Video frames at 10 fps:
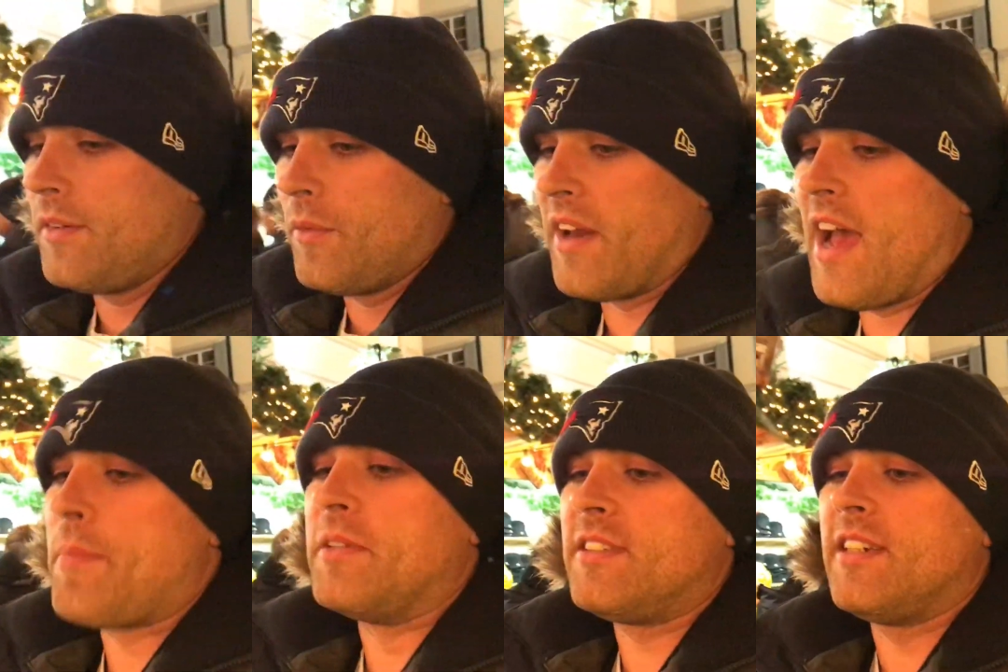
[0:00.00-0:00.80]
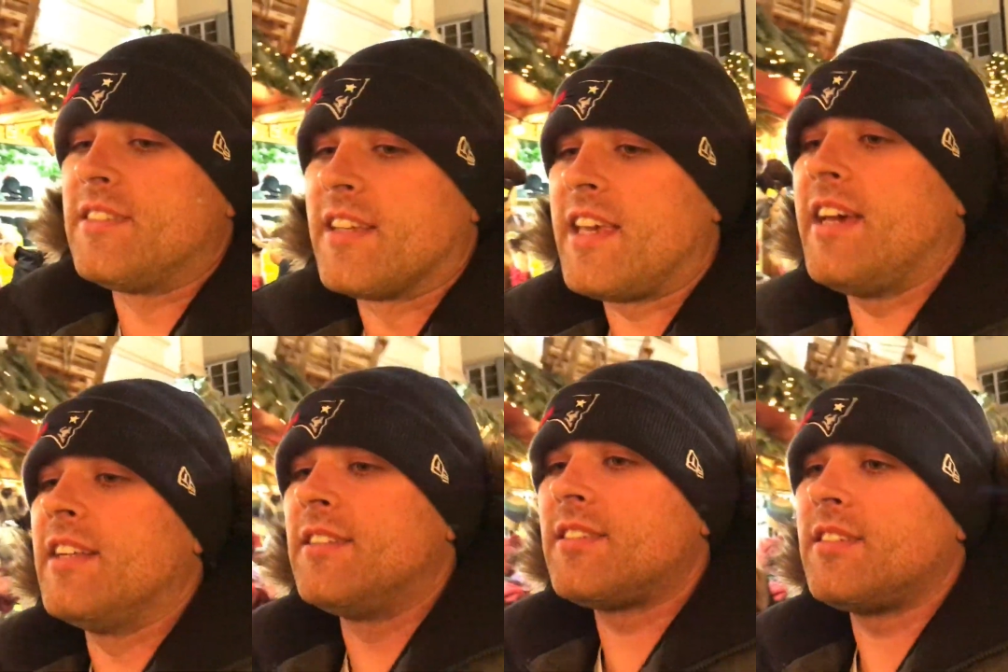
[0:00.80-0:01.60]
what happens is the
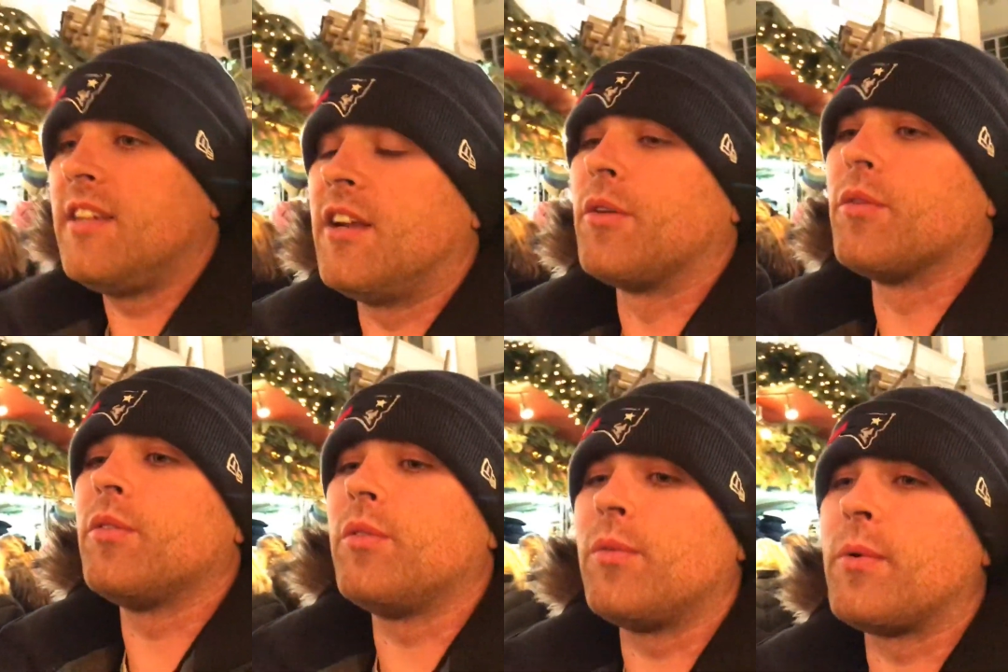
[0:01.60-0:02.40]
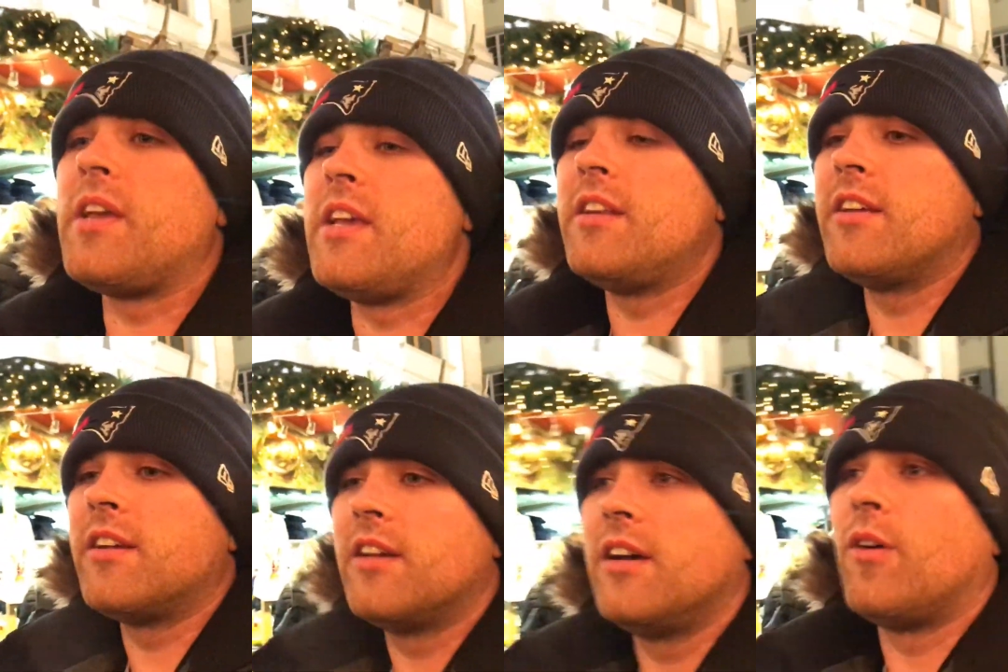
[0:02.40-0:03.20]
kids, read
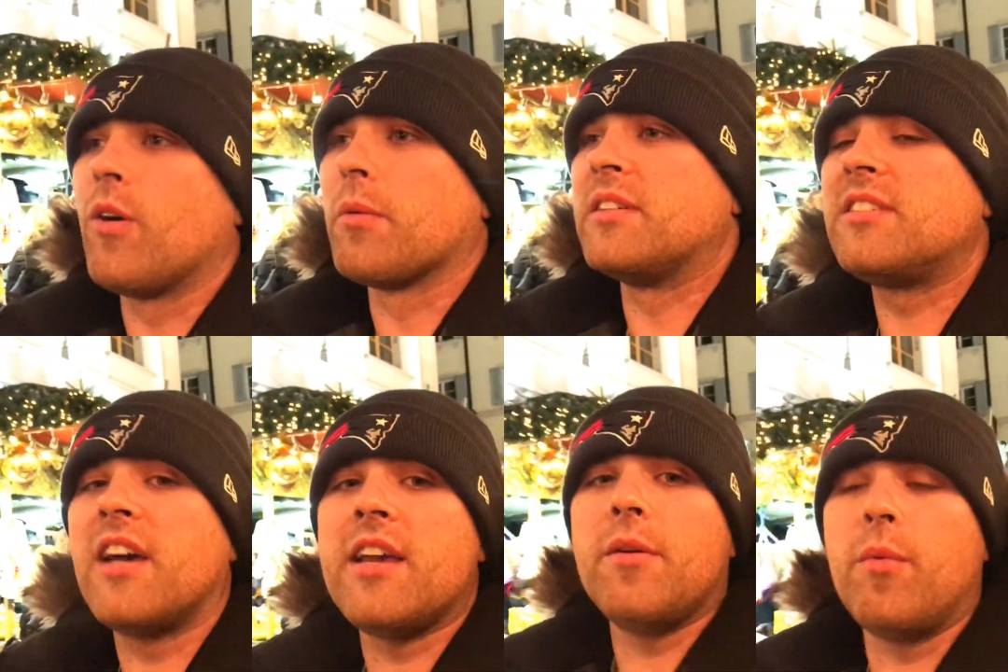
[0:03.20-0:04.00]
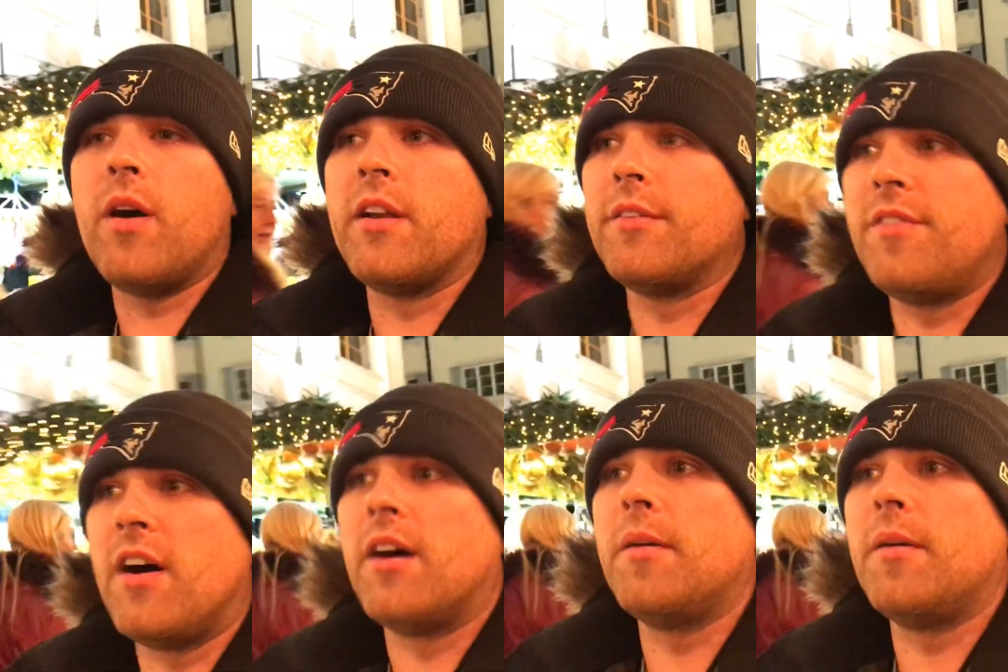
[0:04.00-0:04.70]
or recite one of